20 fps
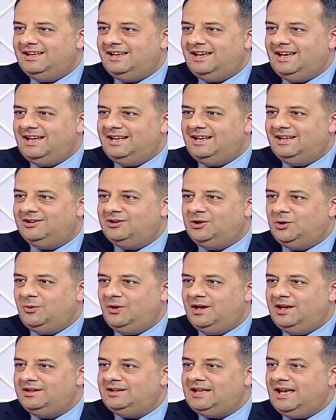Hala,
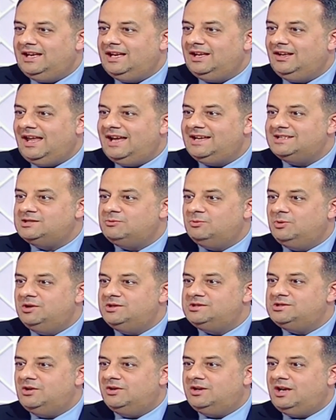Kuwait. Any last
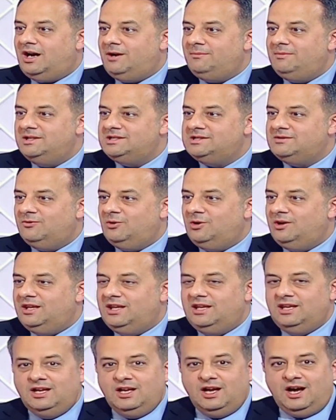words or comments for
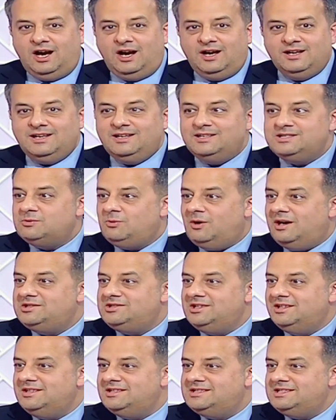the audience
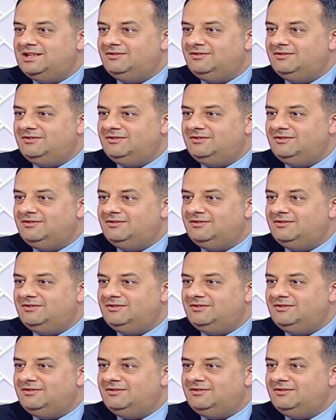watching this evening?